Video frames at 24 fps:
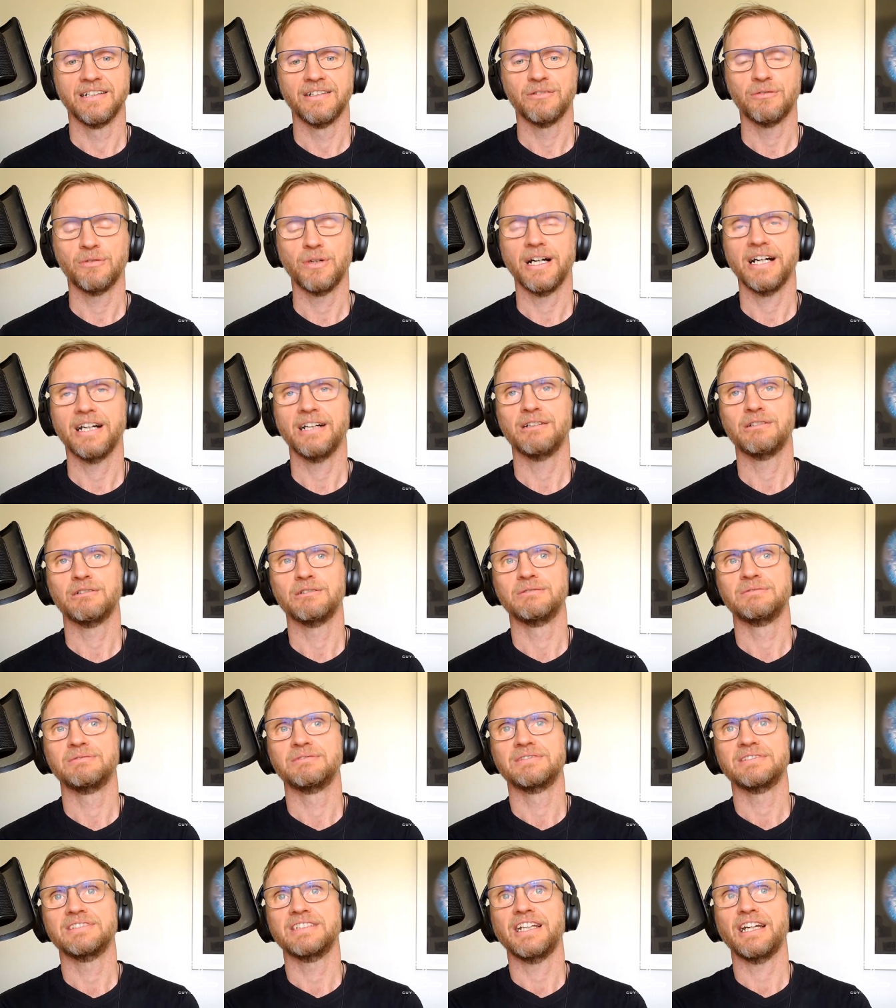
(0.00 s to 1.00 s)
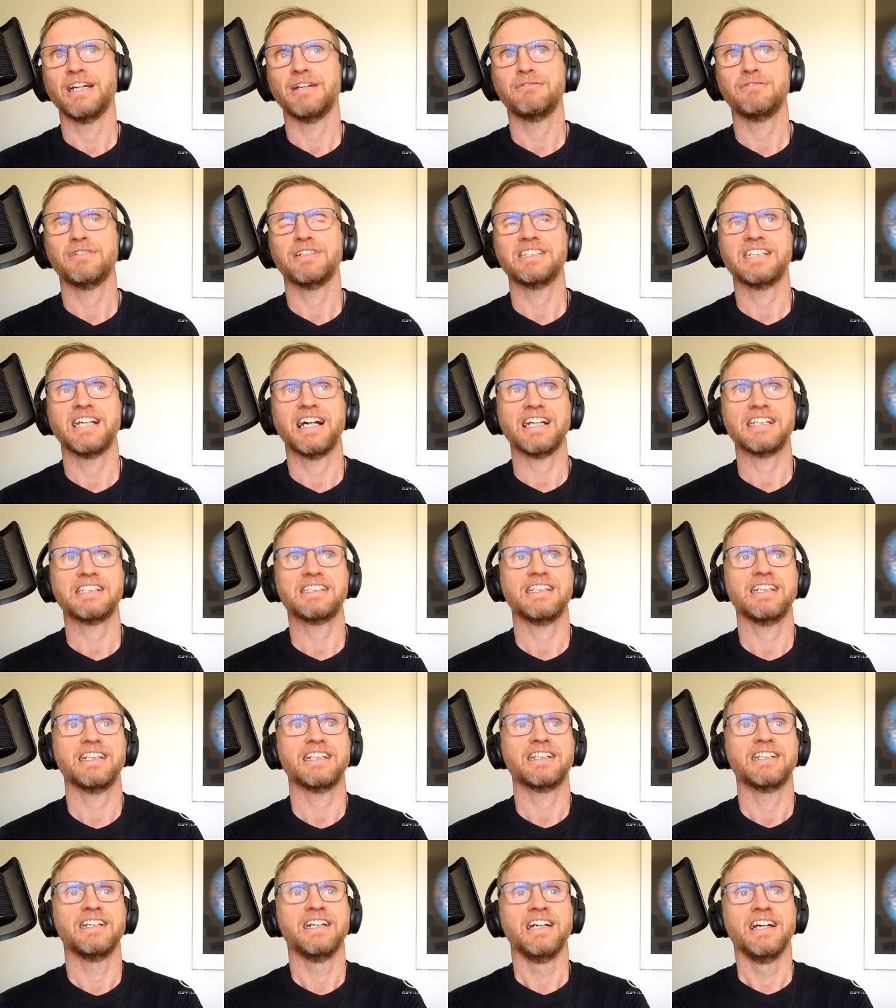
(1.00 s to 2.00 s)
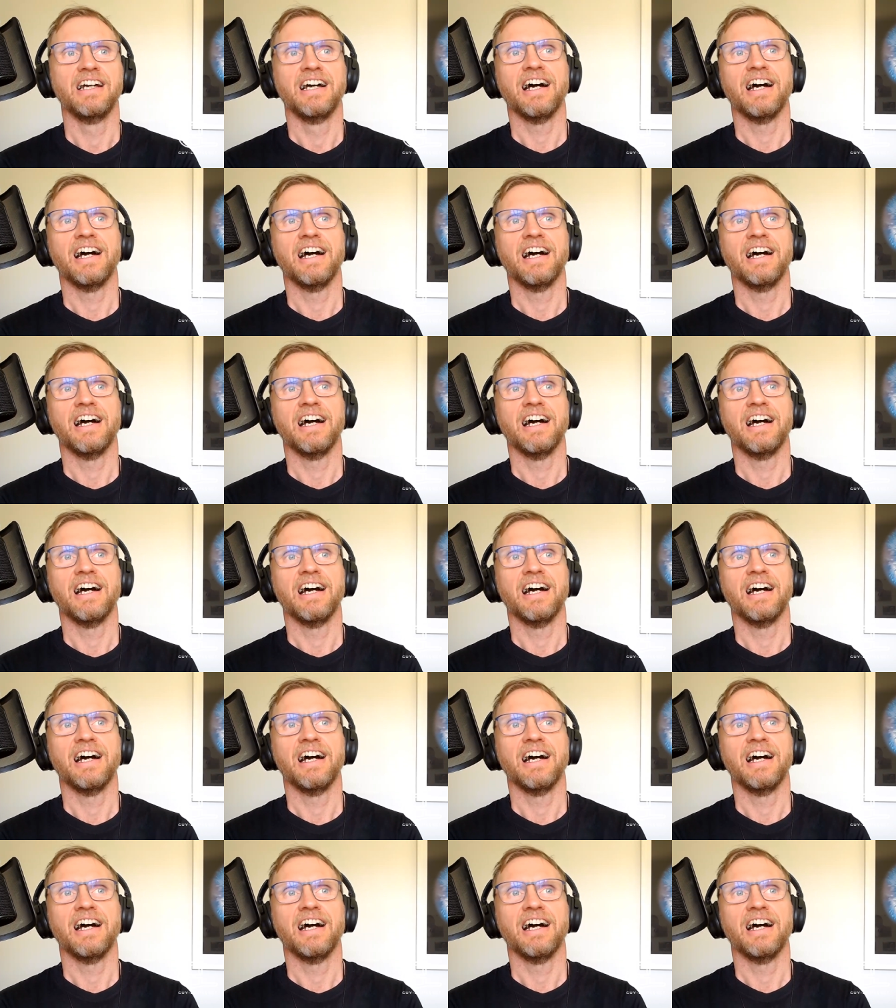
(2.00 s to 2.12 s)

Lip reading: Wow. Yeah, fantastic.